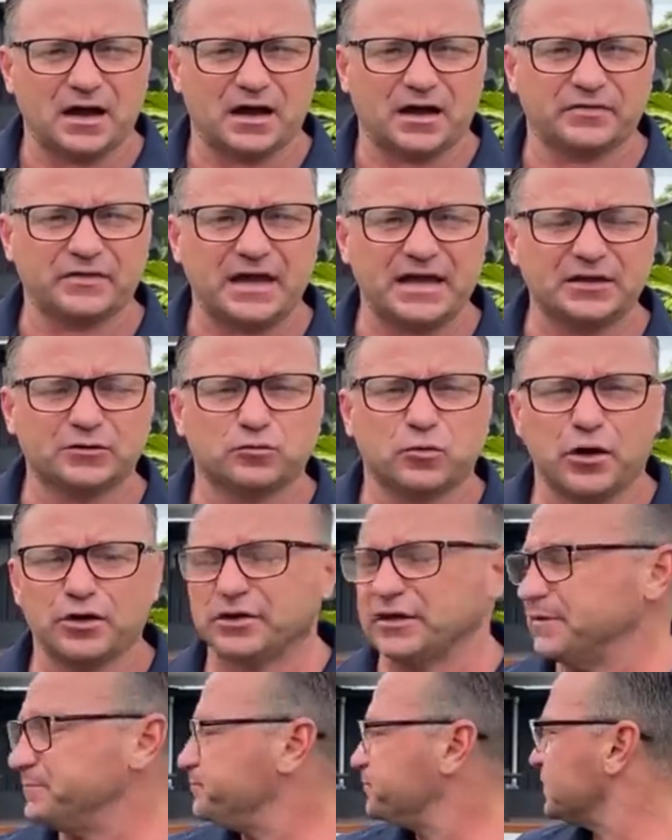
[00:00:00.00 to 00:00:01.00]
And they
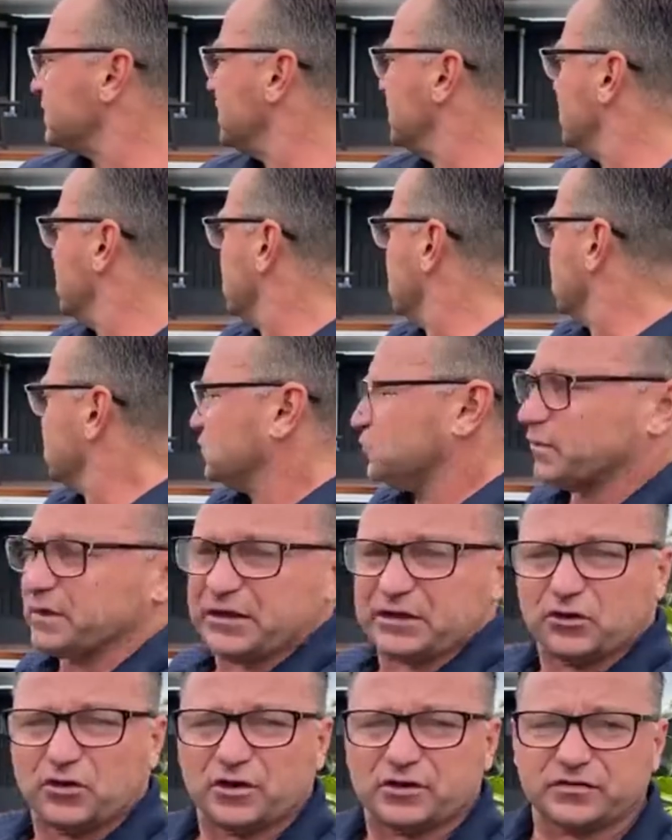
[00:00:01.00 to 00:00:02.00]
quoted him
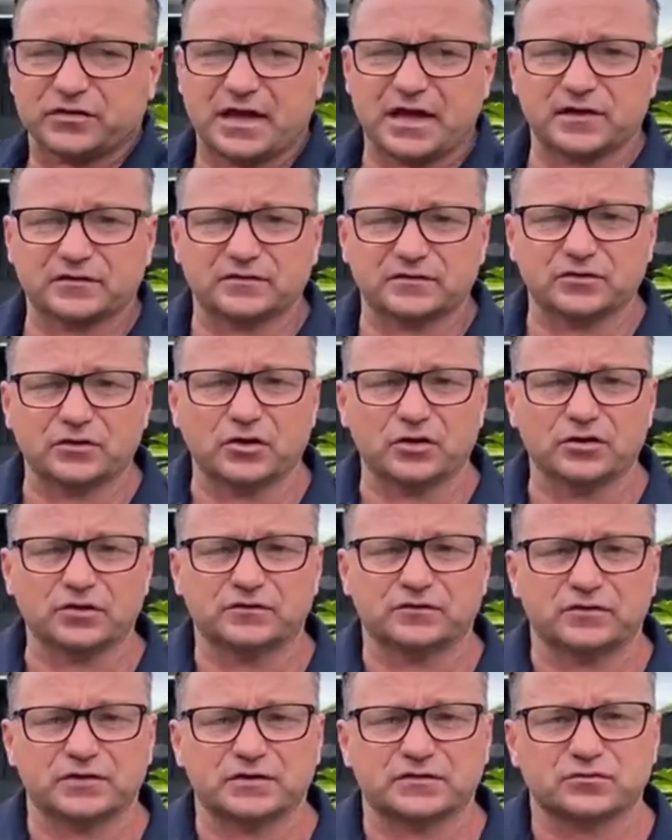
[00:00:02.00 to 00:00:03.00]

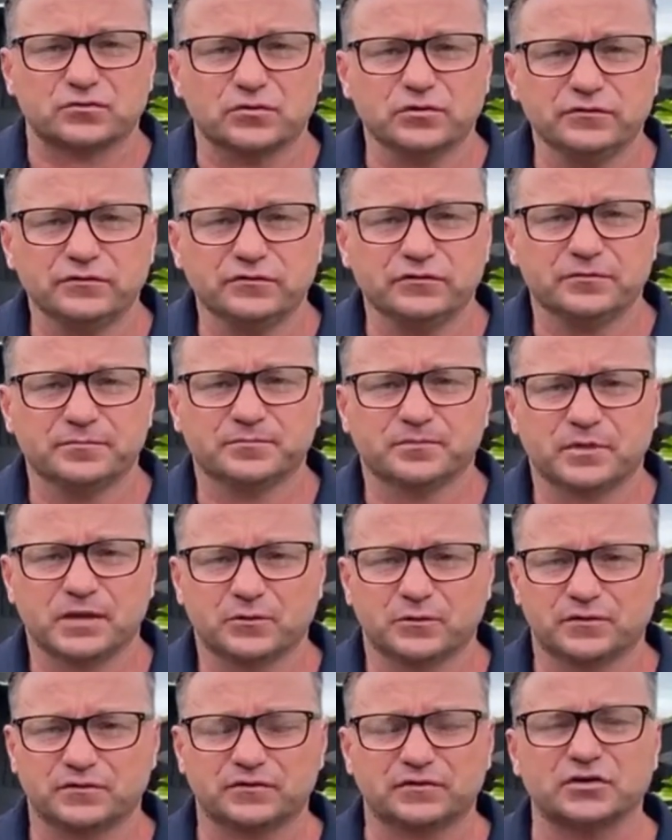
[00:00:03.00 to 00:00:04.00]
$29,000 for this roof,
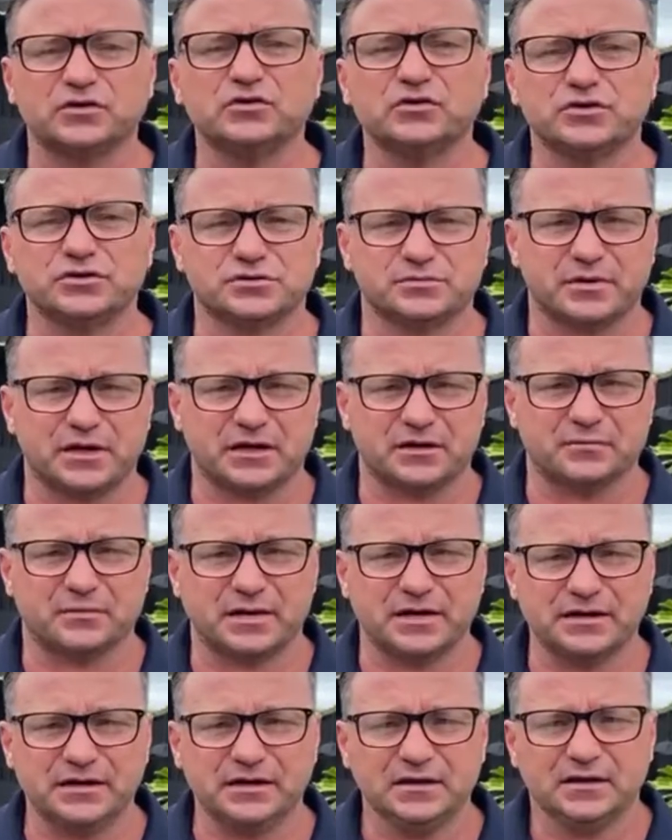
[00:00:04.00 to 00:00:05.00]
which is a huge amount of
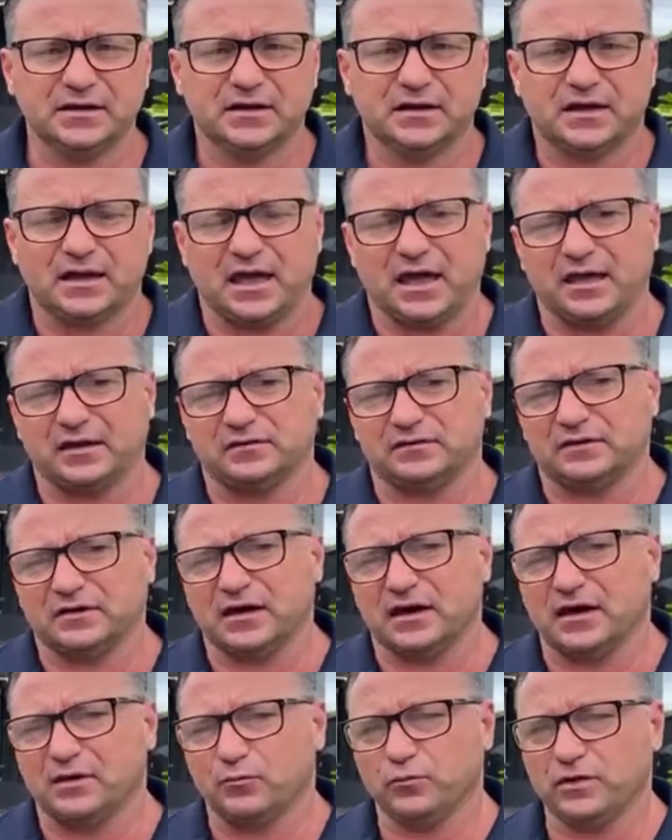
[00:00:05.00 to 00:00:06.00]
money. And
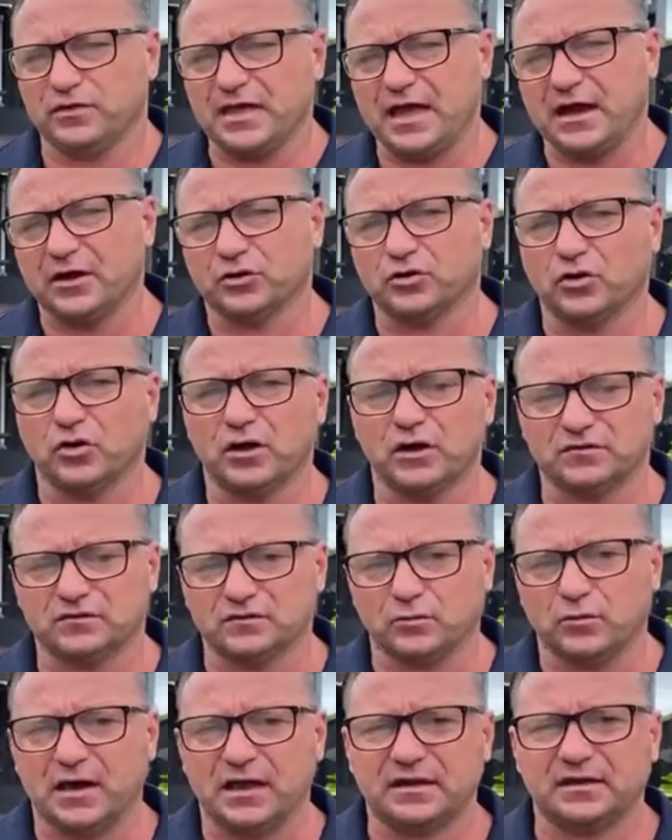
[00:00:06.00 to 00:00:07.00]
with our guys,
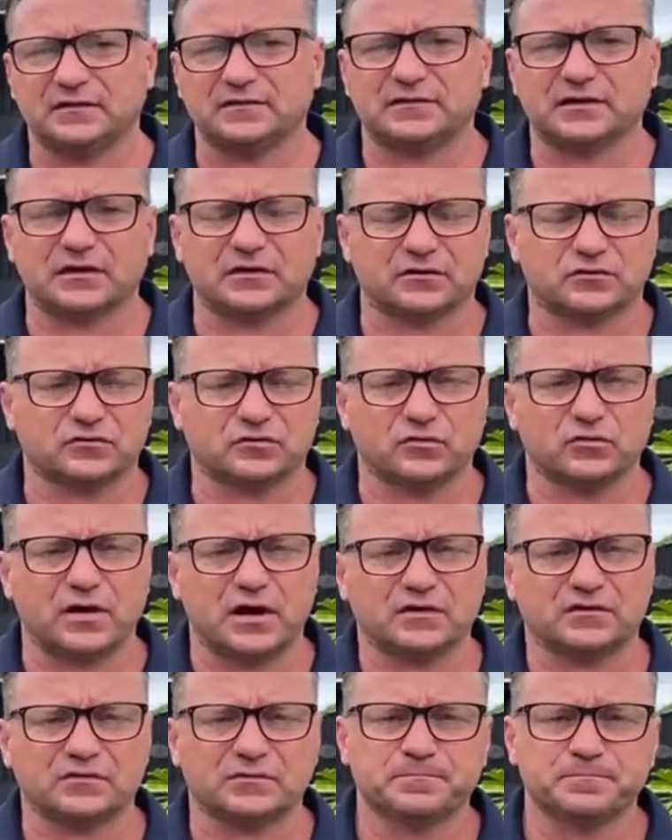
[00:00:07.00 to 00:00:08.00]
the way he's done it through
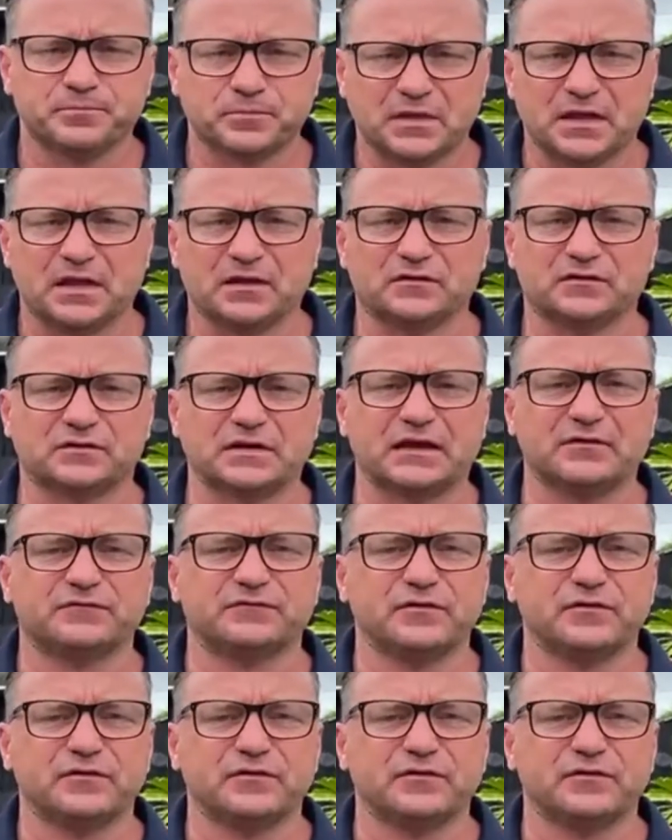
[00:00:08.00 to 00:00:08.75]
us, he's saved